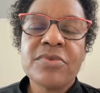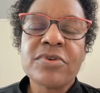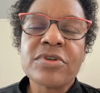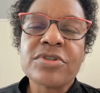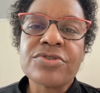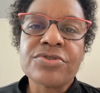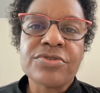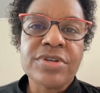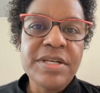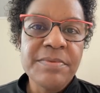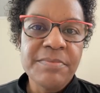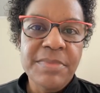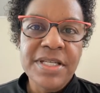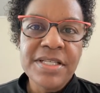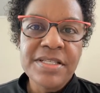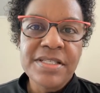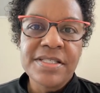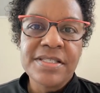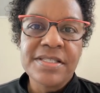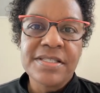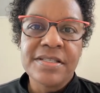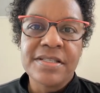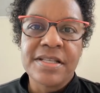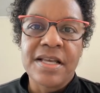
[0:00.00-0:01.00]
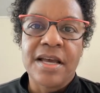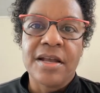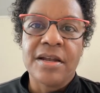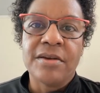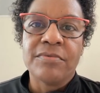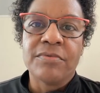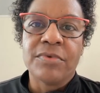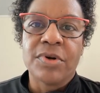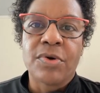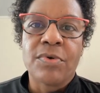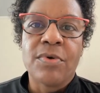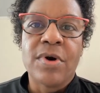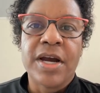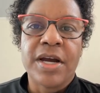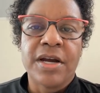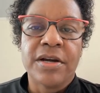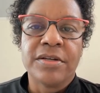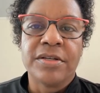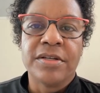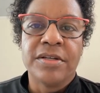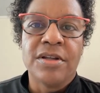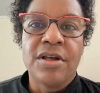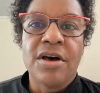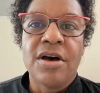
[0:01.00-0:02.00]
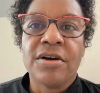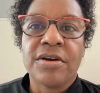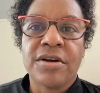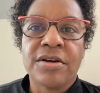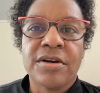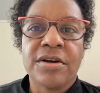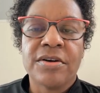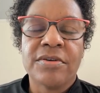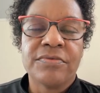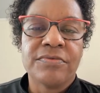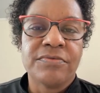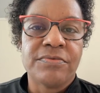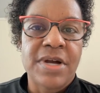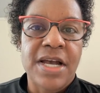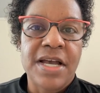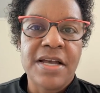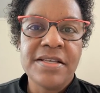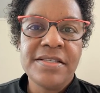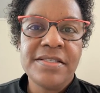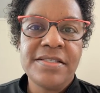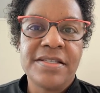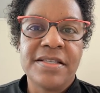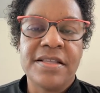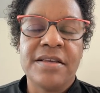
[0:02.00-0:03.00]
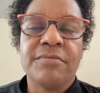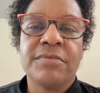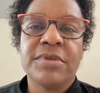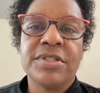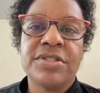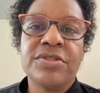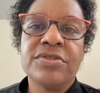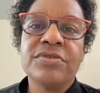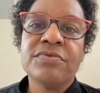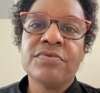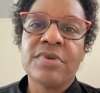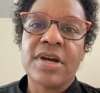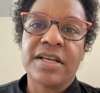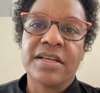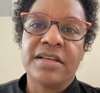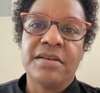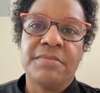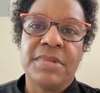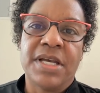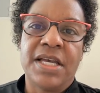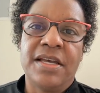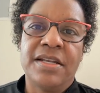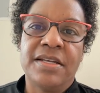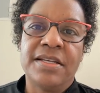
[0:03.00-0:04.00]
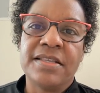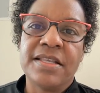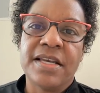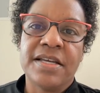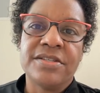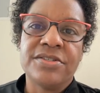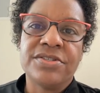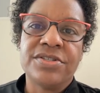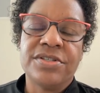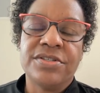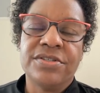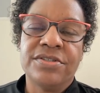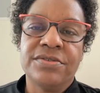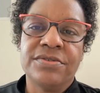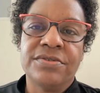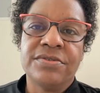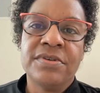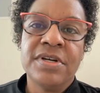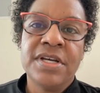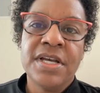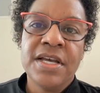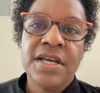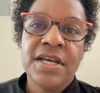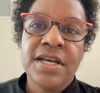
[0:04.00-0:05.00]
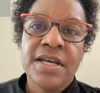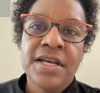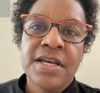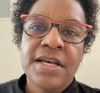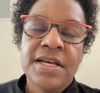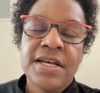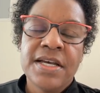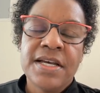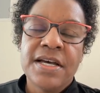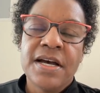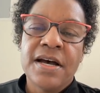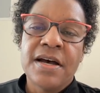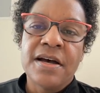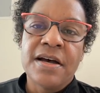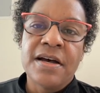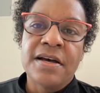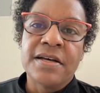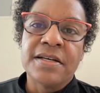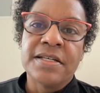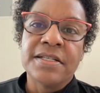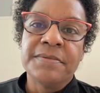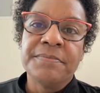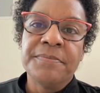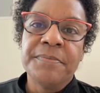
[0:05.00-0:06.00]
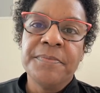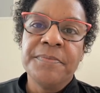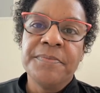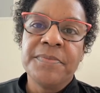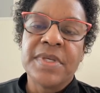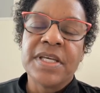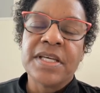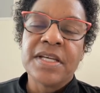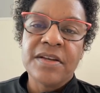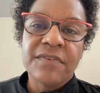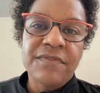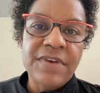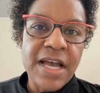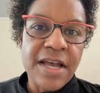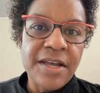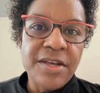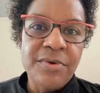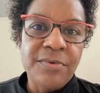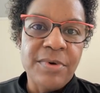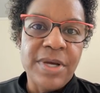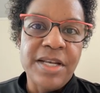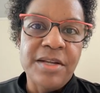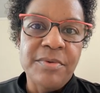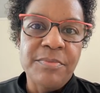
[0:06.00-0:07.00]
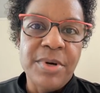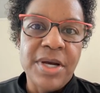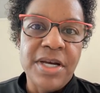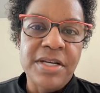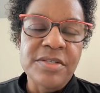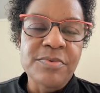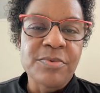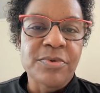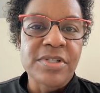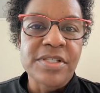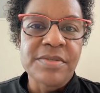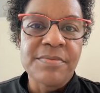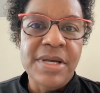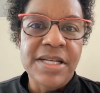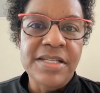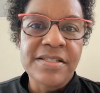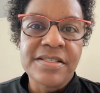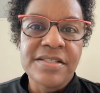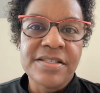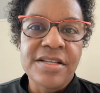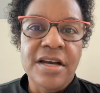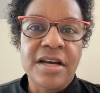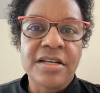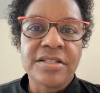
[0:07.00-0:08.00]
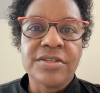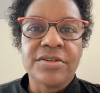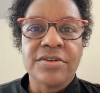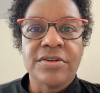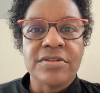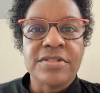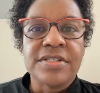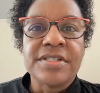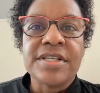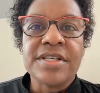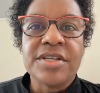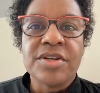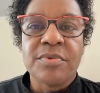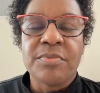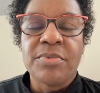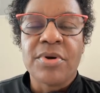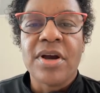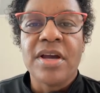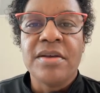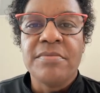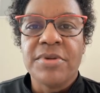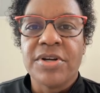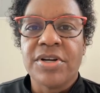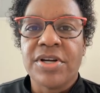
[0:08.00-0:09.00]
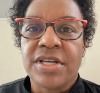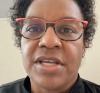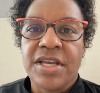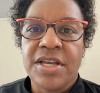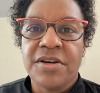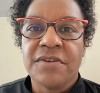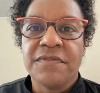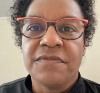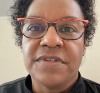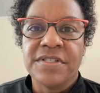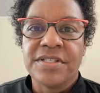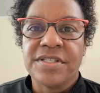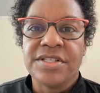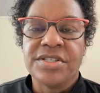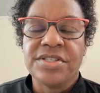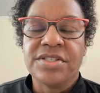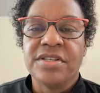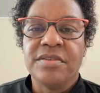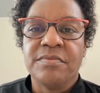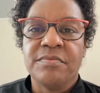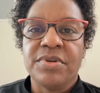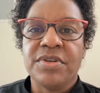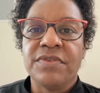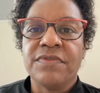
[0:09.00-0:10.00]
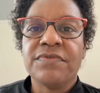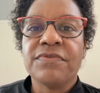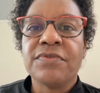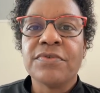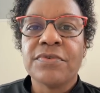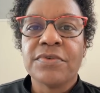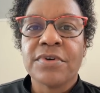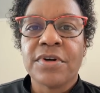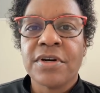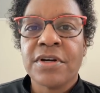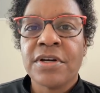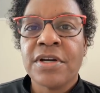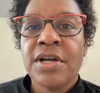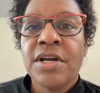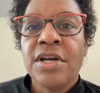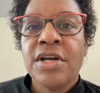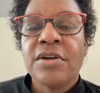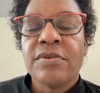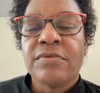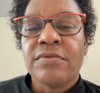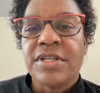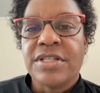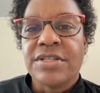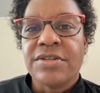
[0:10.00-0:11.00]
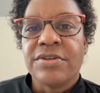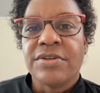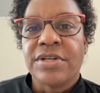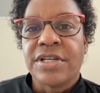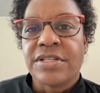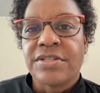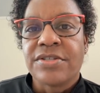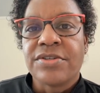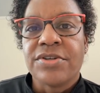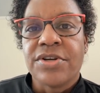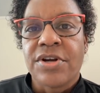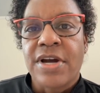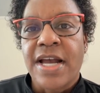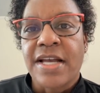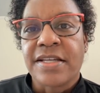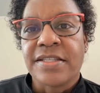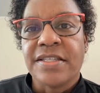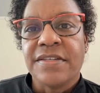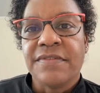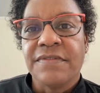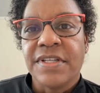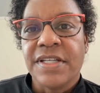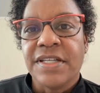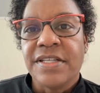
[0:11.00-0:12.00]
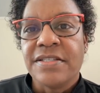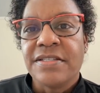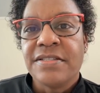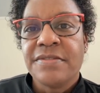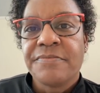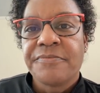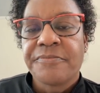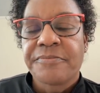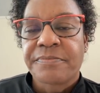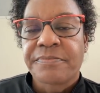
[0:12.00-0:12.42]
treatments that required longer rest, then we do recommend that you get evaluated by a sports medicine doctor or see your primary care physician before returning to your activities.